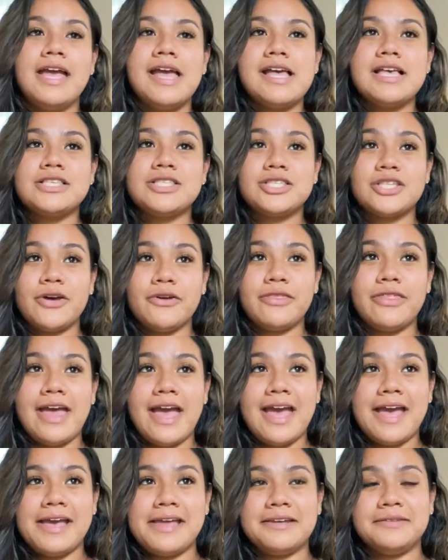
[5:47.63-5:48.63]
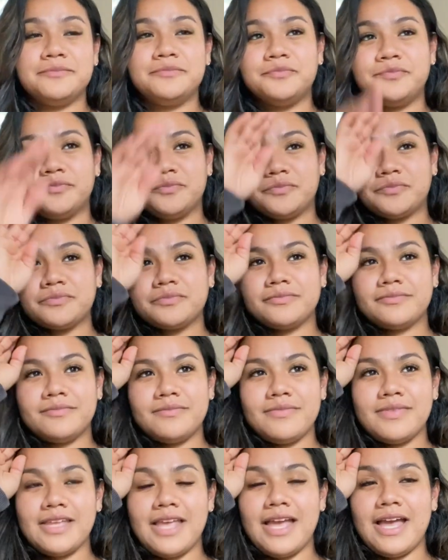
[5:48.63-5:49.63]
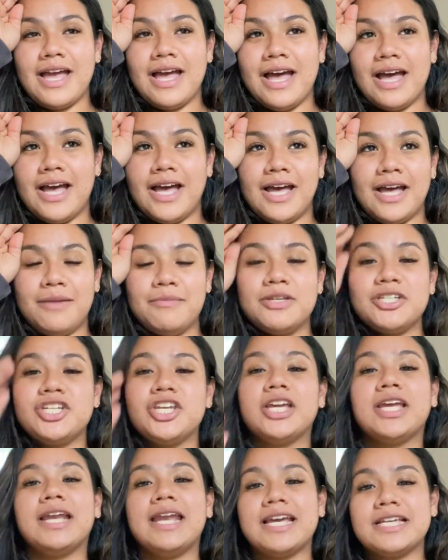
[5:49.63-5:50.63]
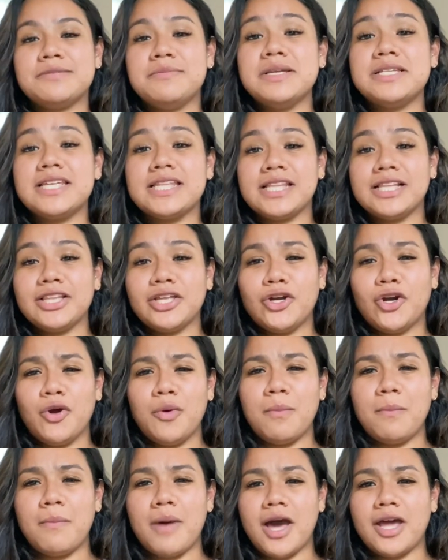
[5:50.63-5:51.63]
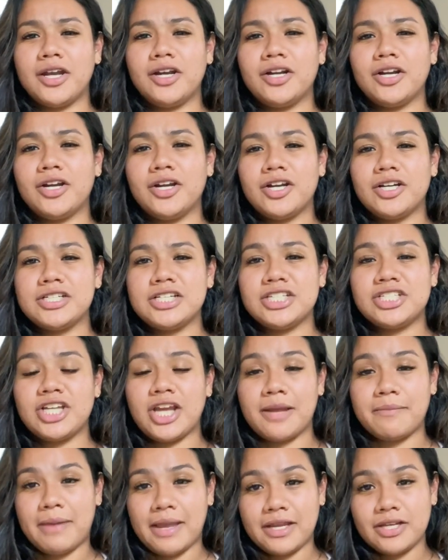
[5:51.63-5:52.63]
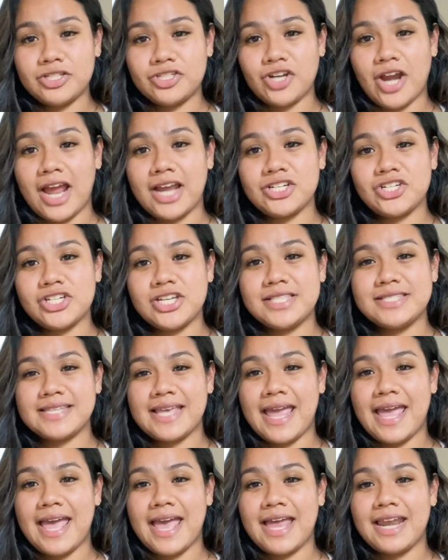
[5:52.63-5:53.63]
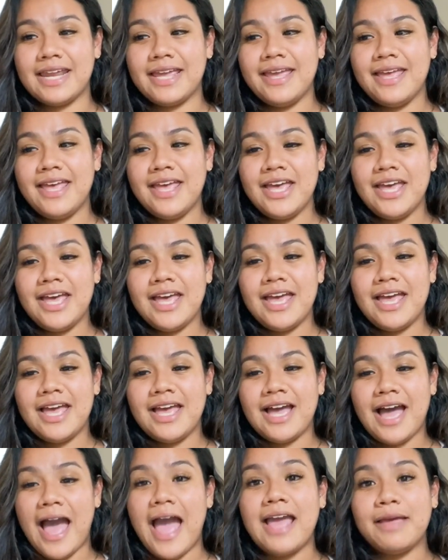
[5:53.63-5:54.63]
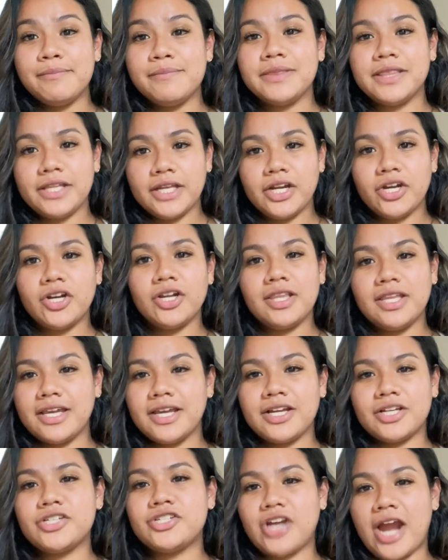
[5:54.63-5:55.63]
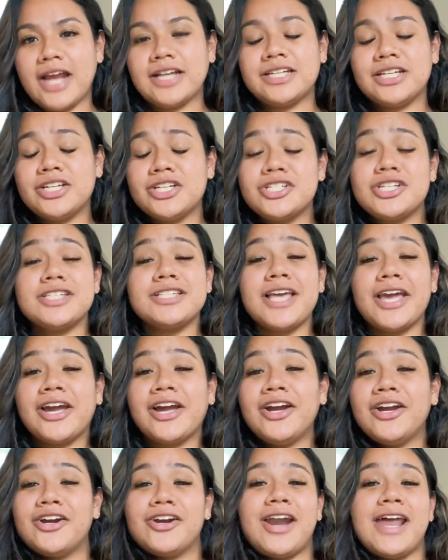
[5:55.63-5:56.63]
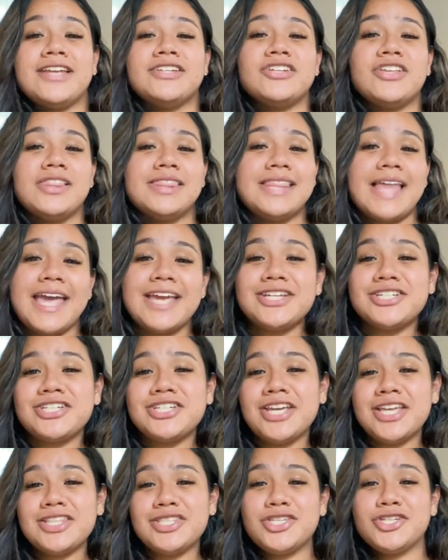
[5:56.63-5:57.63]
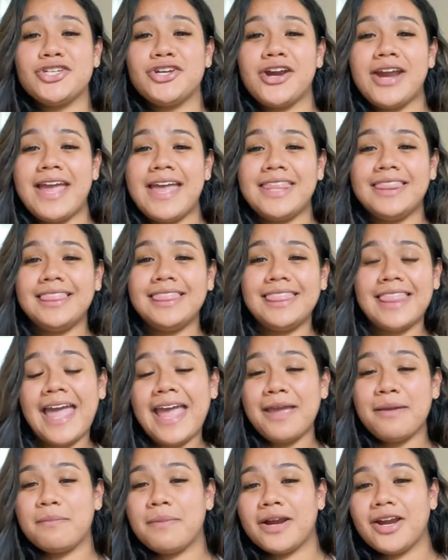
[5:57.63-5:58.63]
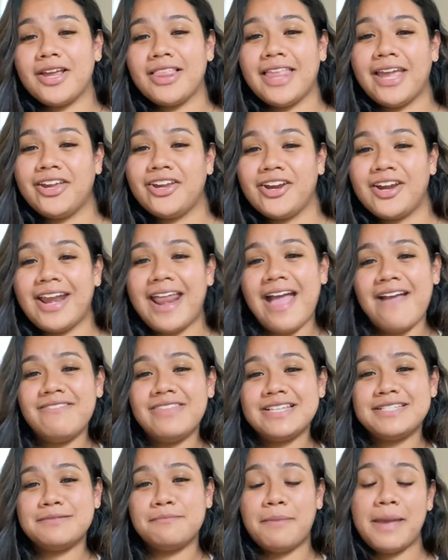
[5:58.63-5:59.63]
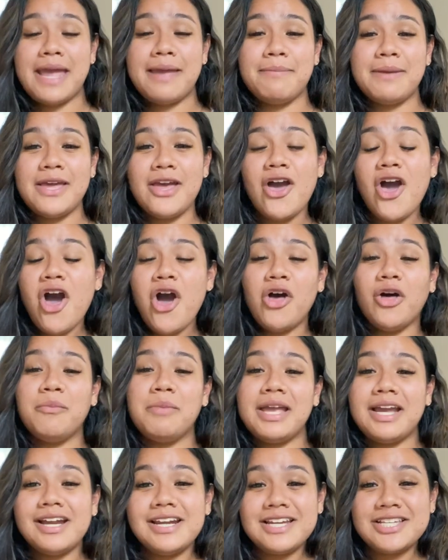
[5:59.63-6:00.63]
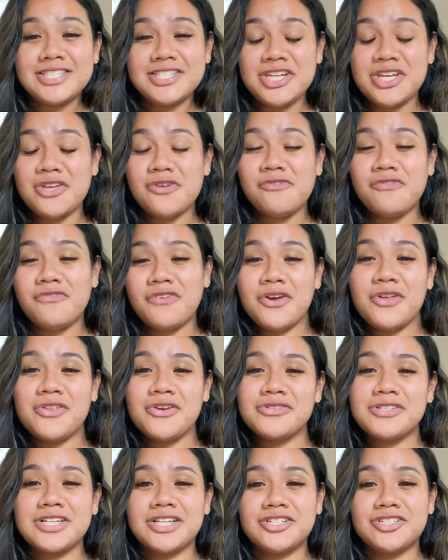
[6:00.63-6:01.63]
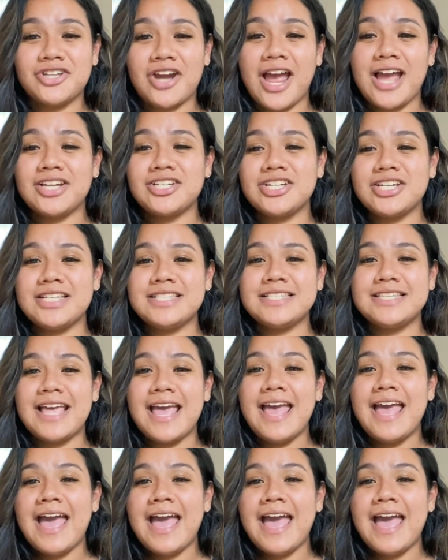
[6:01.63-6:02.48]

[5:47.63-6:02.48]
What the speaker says: So then she connects me to the little monitor to check my contractions, and I'm literally contracting, and she's like, congratulations, you're in labor, like, you're gonna have this baby. Oh my goodness, do you feel those contractions?